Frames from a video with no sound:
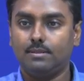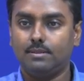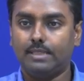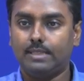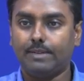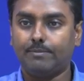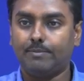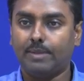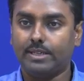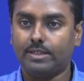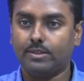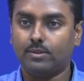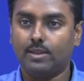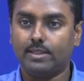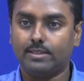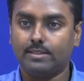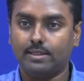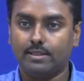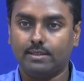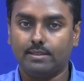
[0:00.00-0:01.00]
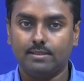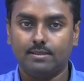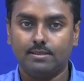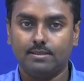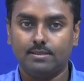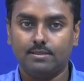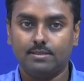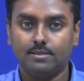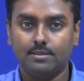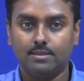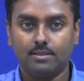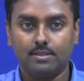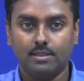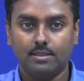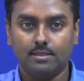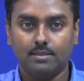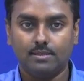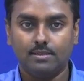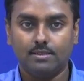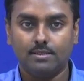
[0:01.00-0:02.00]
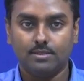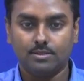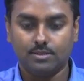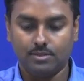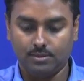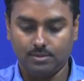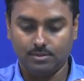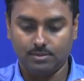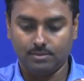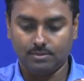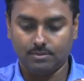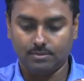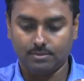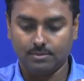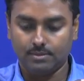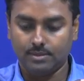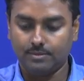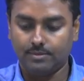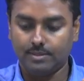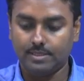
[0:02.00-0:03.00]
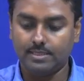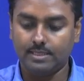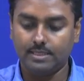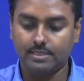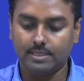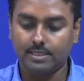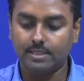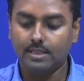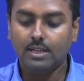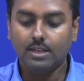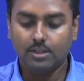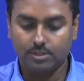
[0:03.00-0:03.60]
that particular thing. Okay. So, differentiation